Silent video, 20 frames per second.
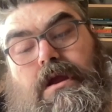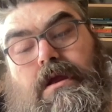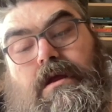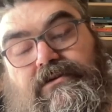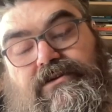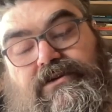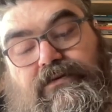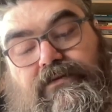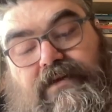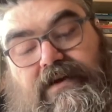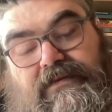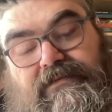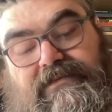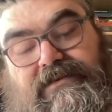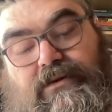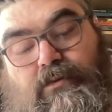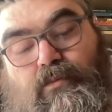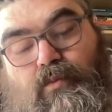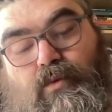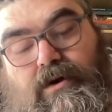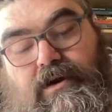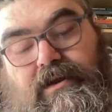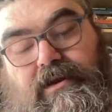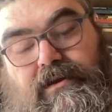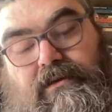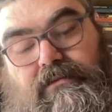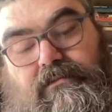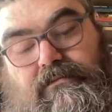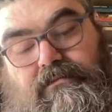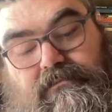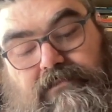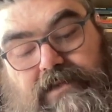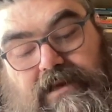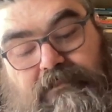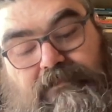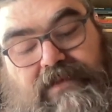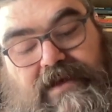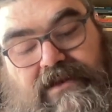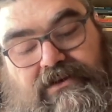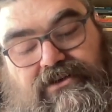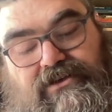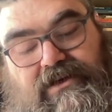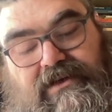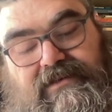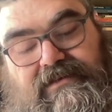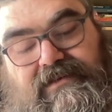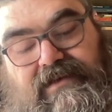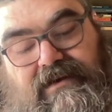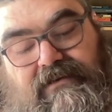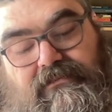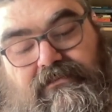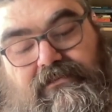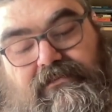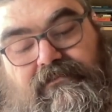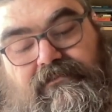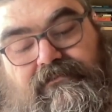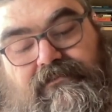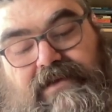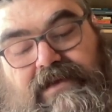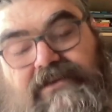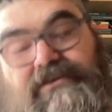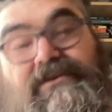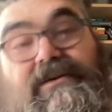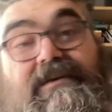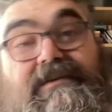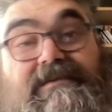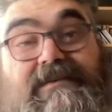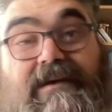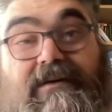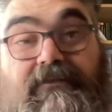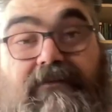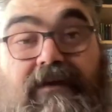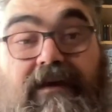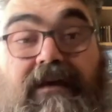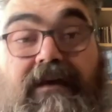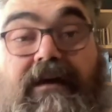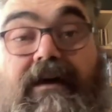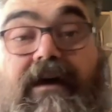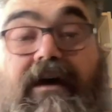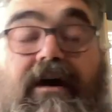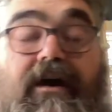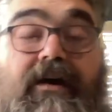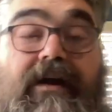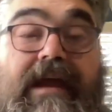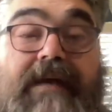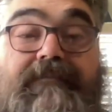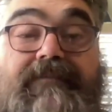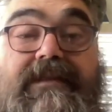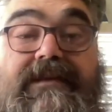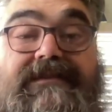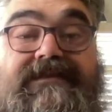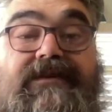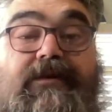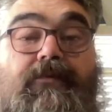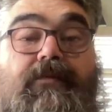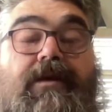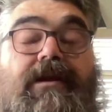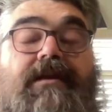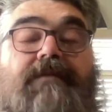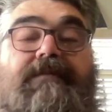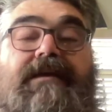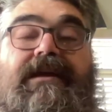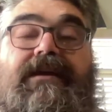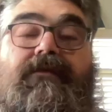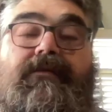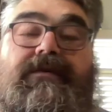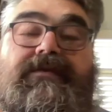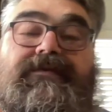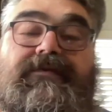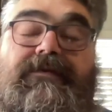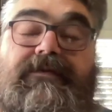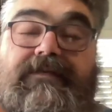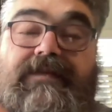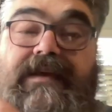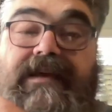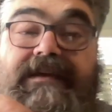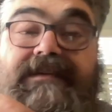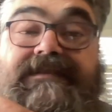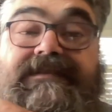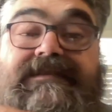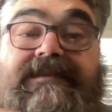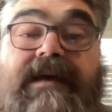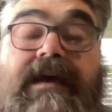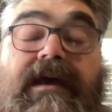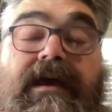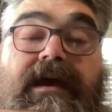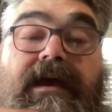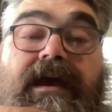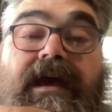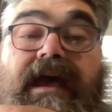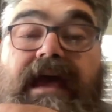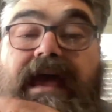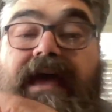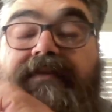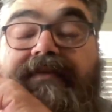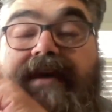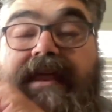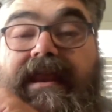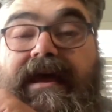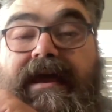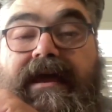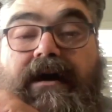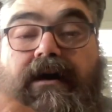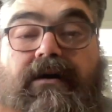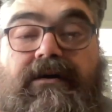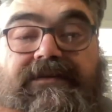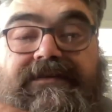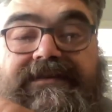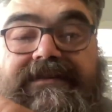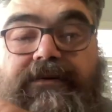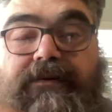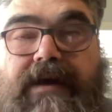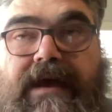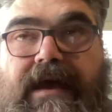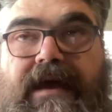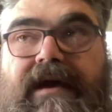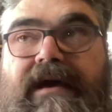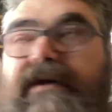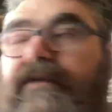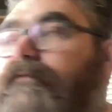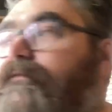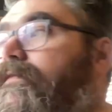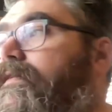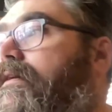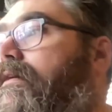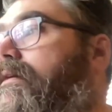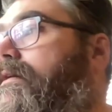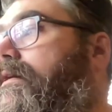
2001. Yep, that checks out. That checks out. Okay, so we're going to be going through this. And then I also have